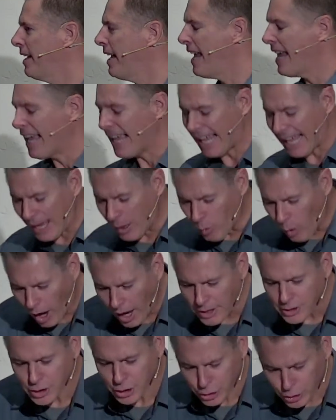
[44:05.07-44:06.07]
He
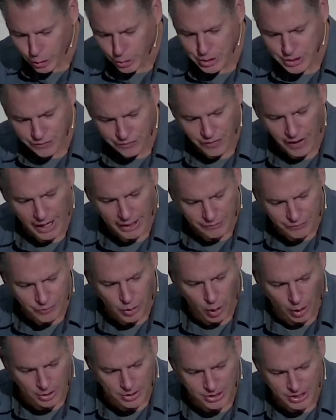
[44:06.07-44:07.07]
was crucified for
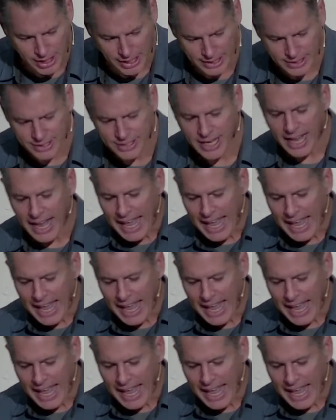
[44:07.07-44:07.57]
our sins.